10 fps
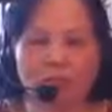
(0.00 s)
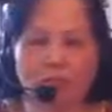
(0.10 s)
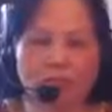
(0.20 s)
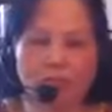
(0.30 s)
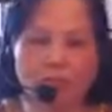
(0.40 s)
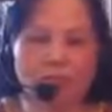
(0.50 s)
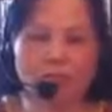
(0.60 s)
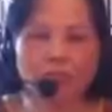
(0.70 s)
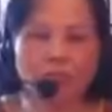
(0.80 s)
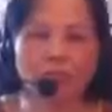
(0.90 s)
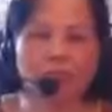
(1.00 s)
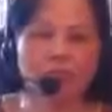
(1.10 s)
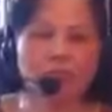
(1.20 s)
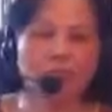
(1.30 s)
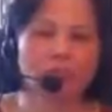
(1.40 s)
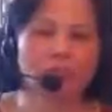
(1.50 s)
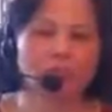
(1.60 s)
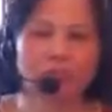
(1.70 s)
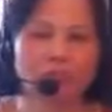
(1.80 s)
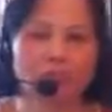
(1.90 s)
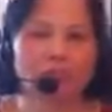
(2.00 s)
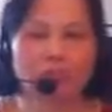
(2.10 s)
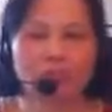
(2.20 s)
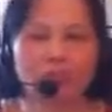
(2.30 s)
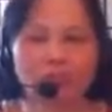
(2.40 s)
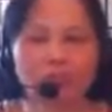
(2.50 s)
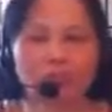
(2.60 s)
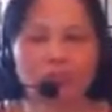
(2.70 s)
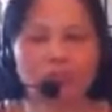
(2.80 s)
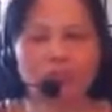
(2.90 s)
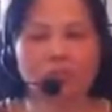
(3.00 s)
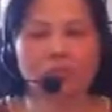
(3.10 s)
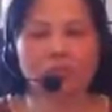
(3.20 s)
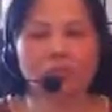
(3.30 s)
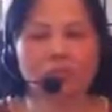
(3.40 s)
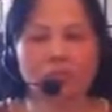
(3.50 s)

(not speaking)